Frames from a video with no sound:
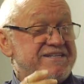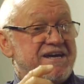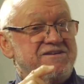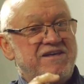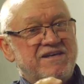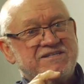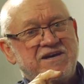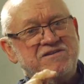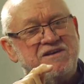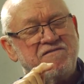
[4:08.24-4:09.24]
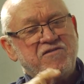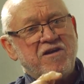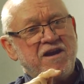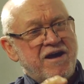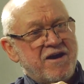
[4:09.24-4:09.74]
So, you, so you've
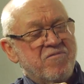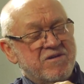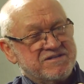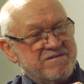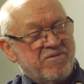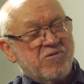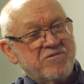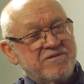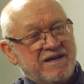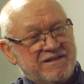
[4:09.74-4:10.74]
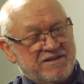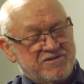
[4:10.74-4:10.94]
got to know what's important at the